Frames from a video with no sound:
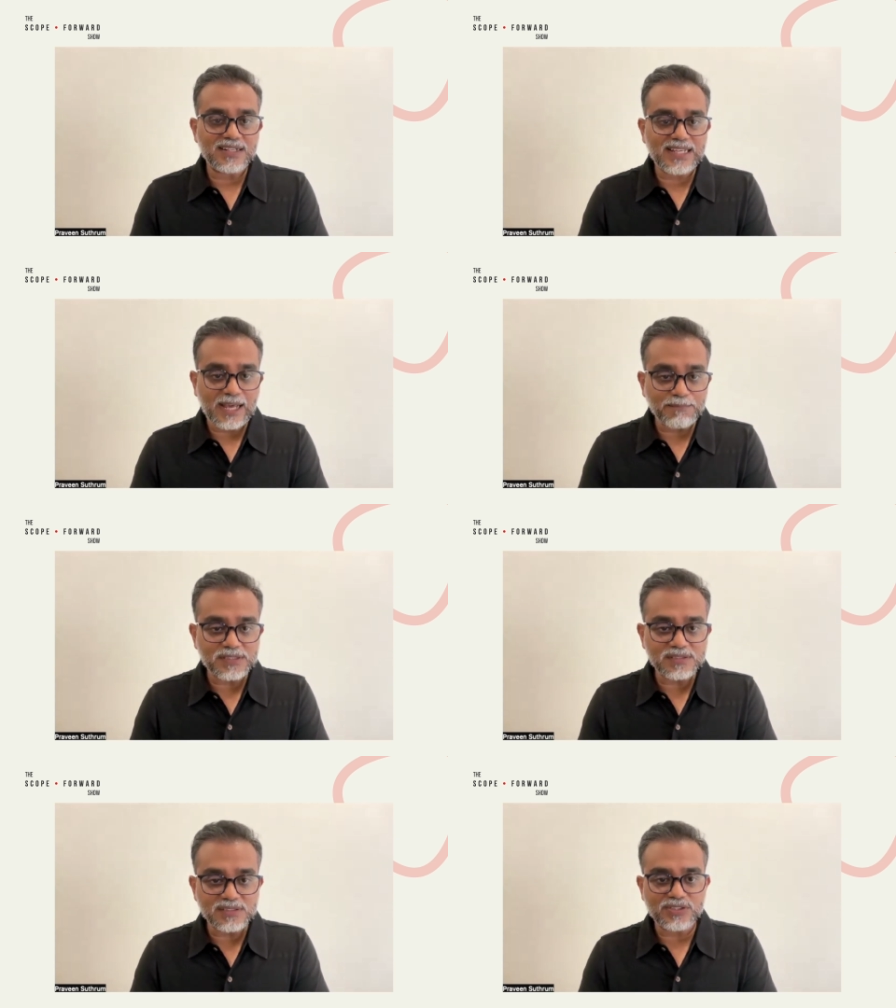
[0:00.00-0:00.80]

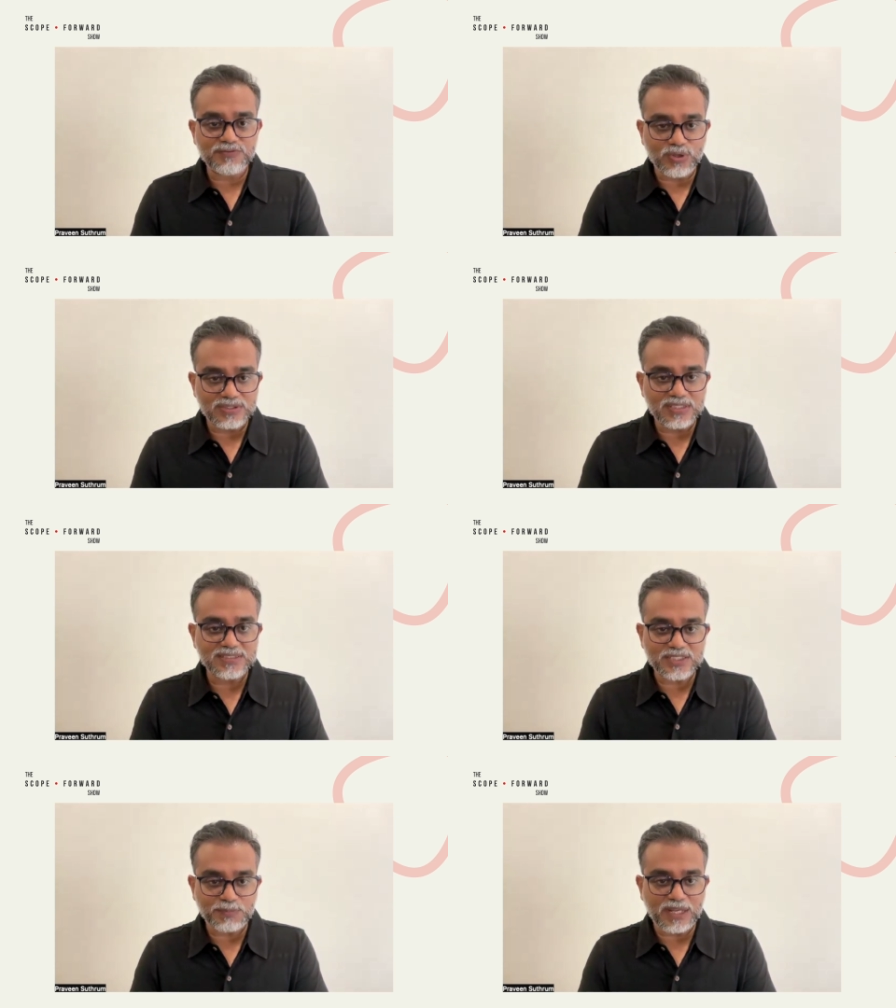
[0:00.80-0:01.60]
capital for this
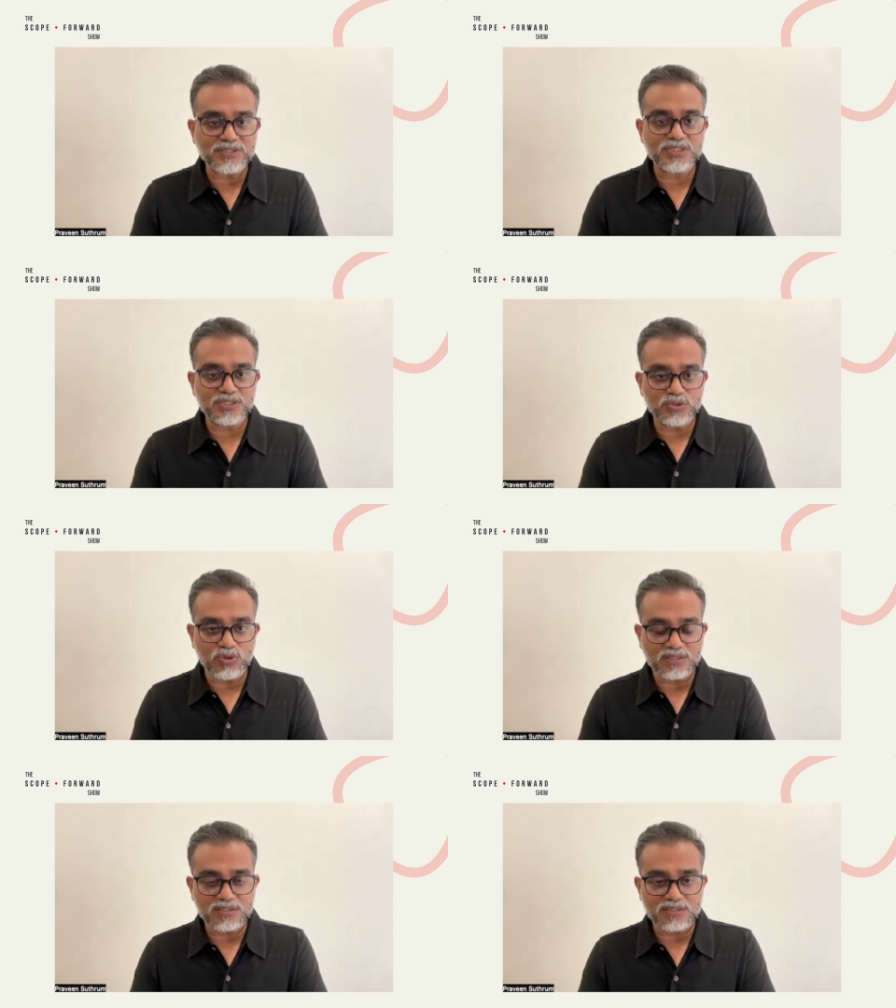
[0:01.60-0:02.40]
expansion to
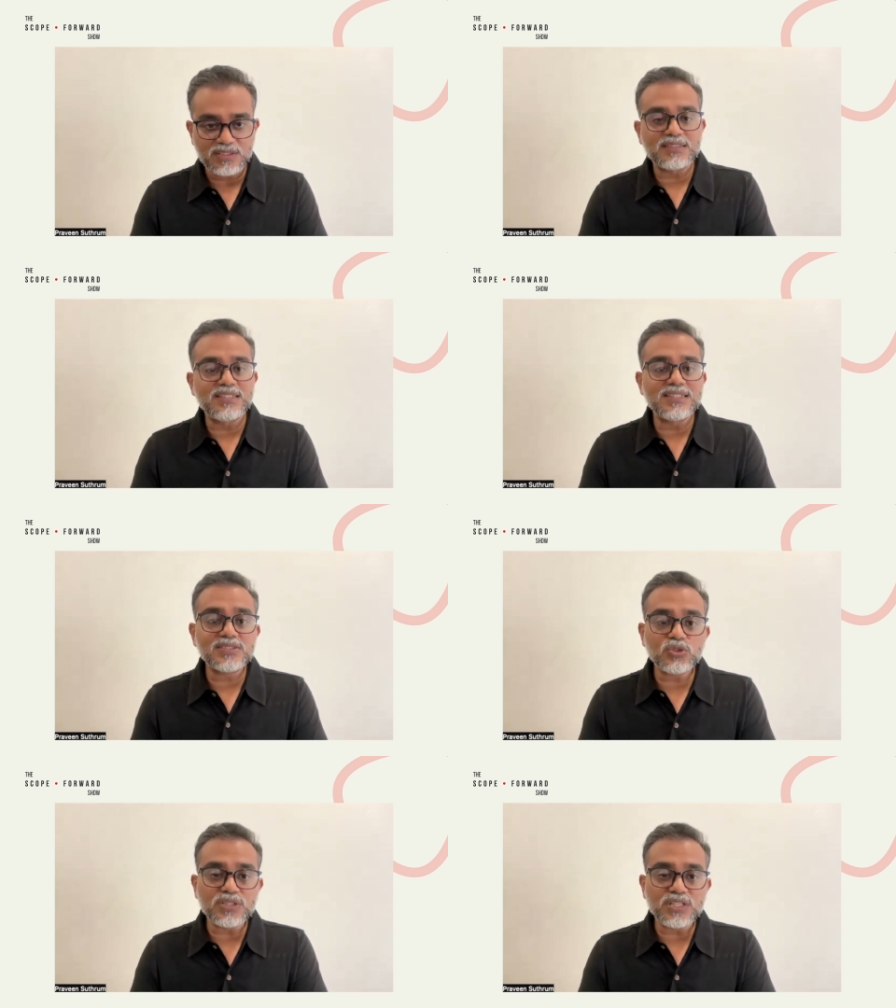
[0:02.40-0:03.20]
occur. These
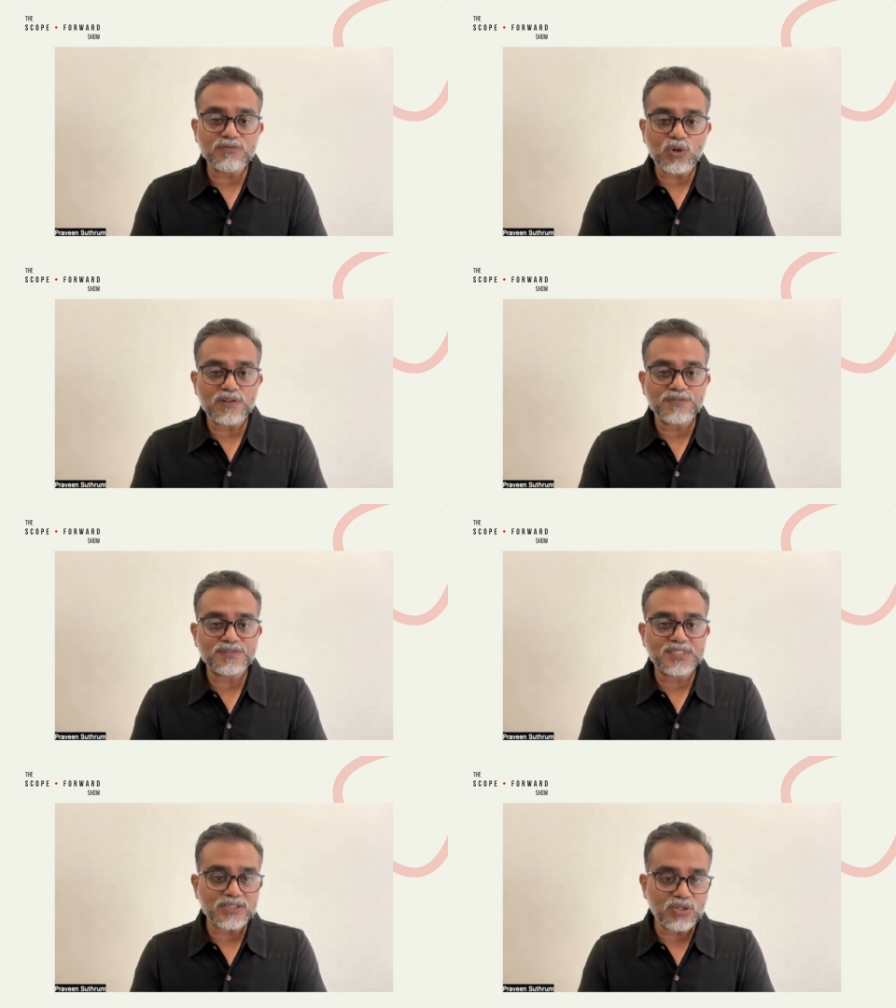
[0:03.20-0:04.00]
hmm. could involve
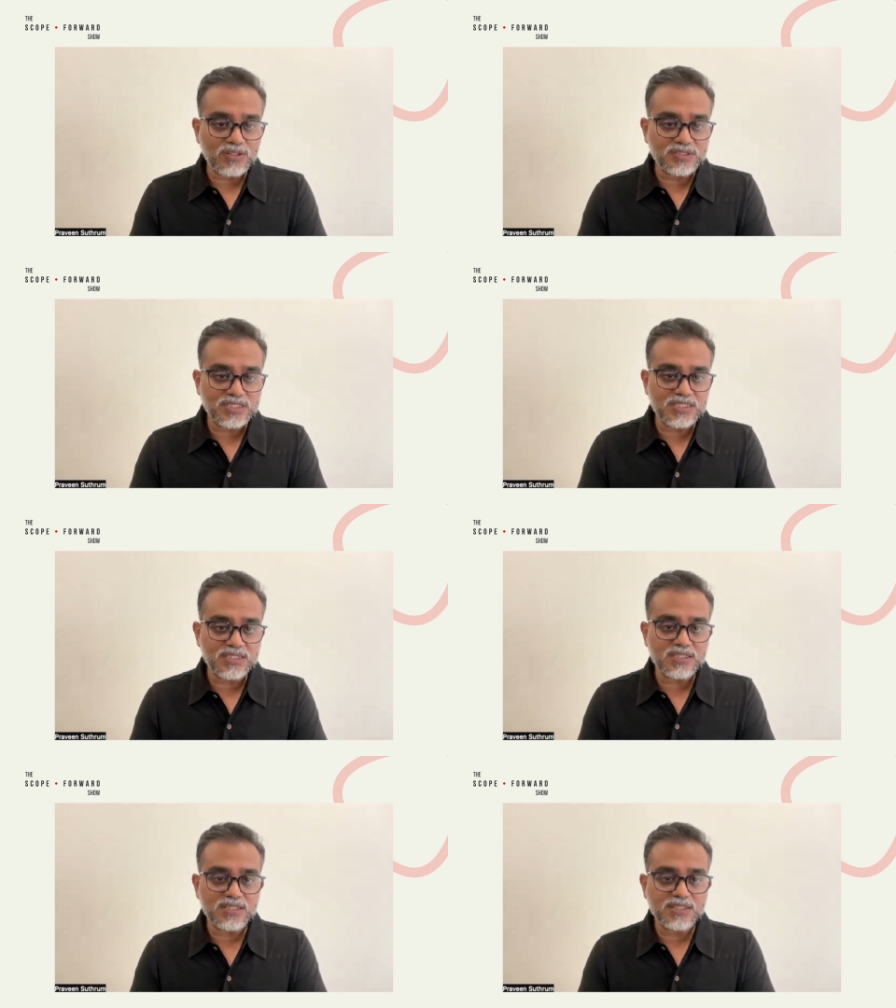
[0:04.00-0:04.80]

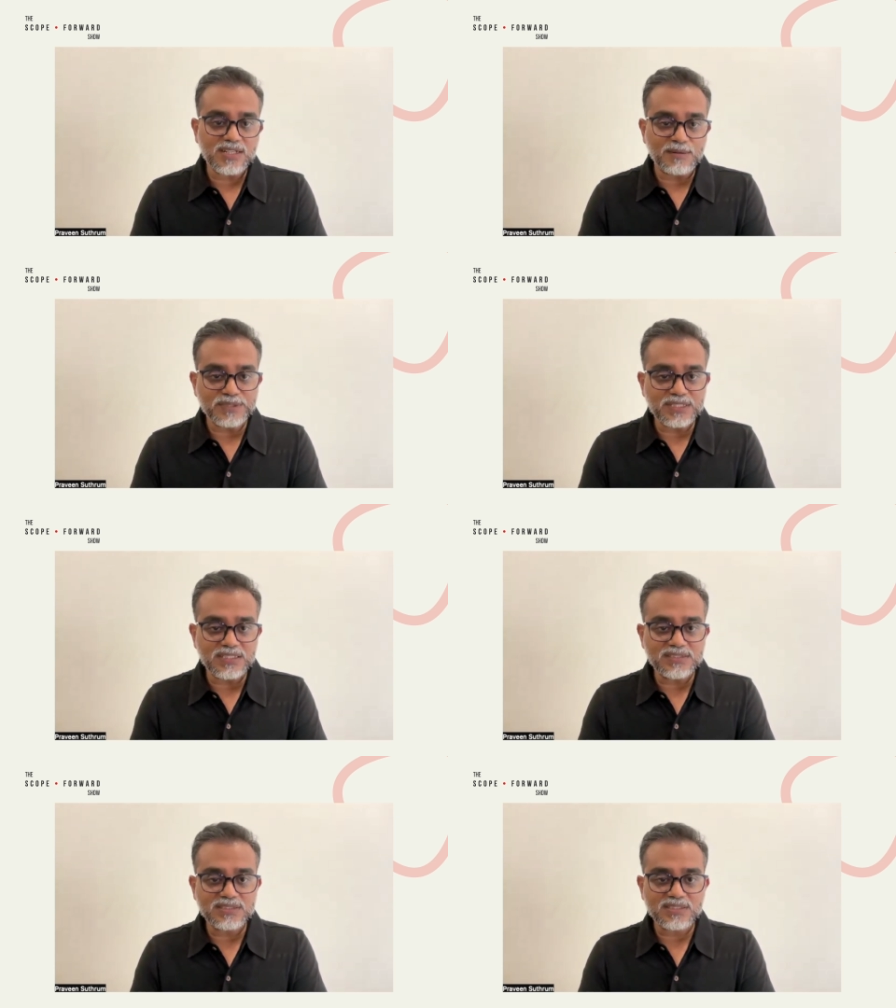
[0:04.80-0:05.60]
technology
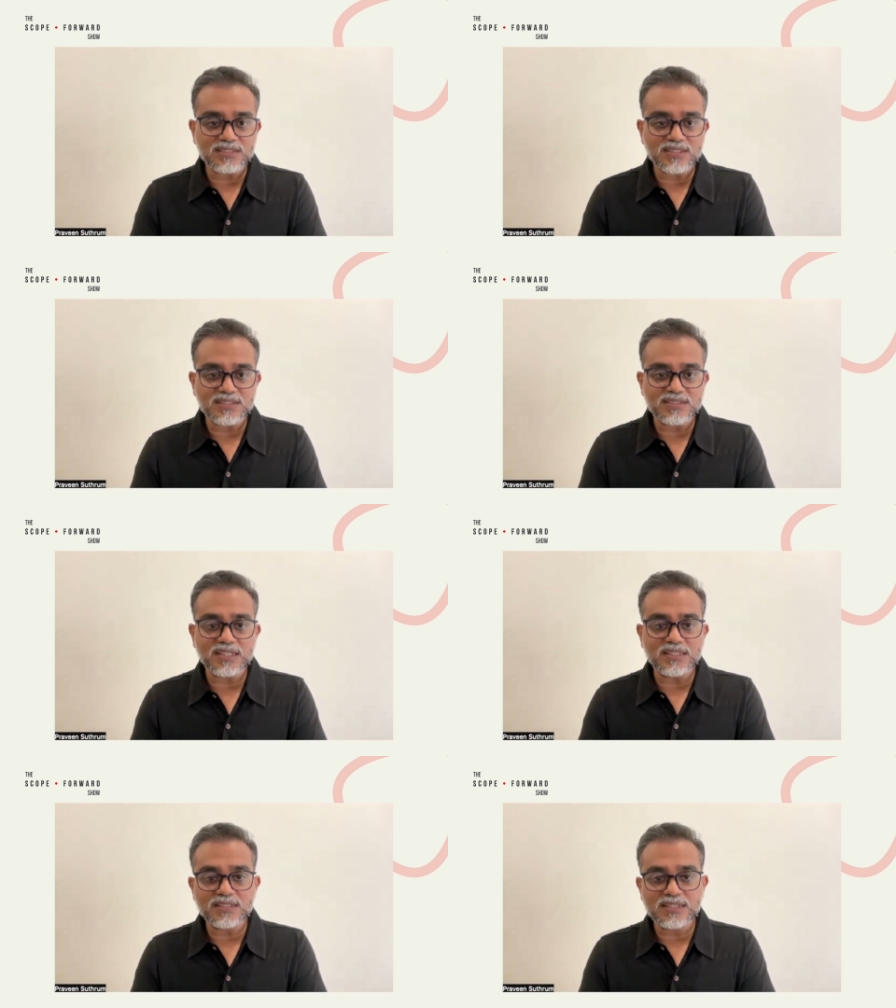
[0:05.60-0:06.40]
companies that are
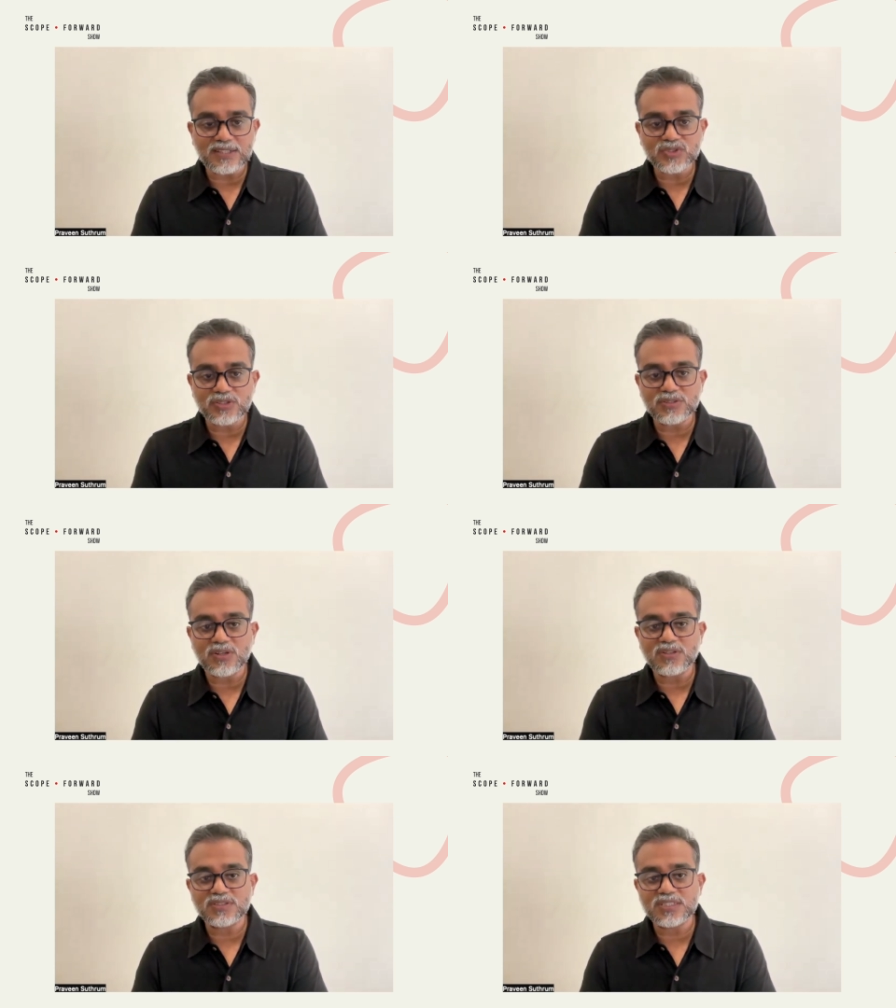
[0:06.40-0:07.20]
in
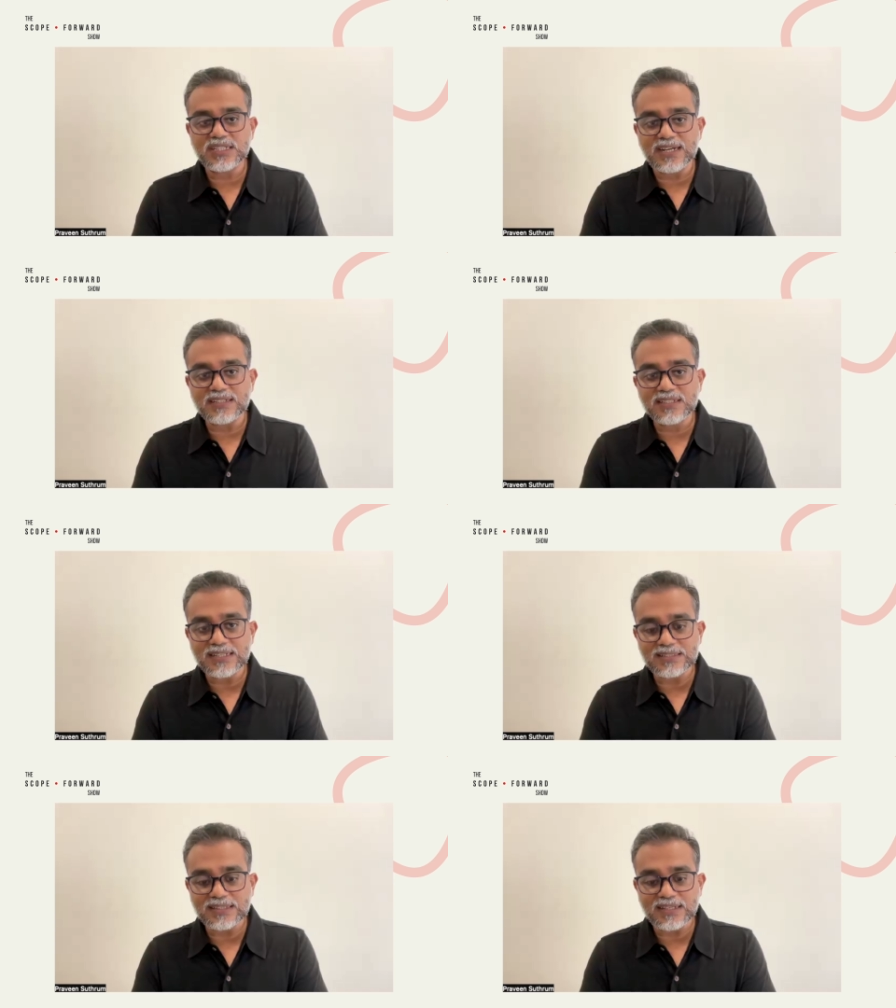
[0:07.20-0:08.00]
gastroenterology and
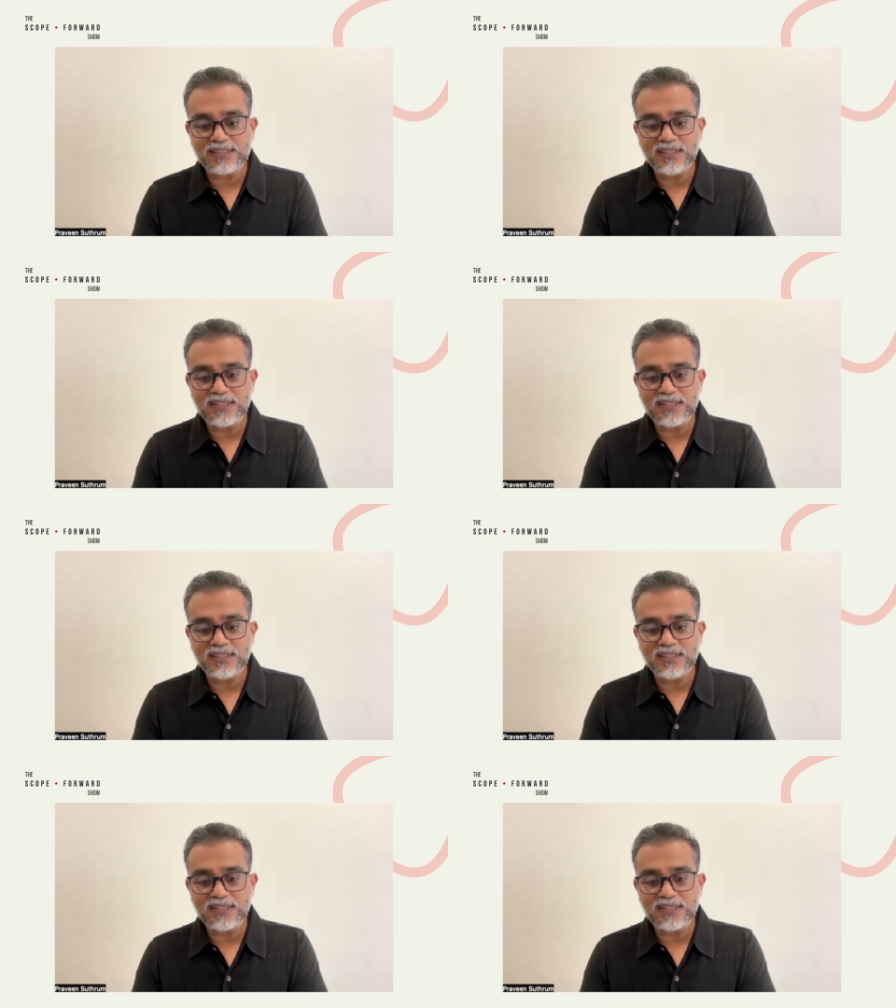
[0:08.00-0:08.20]
healthcare.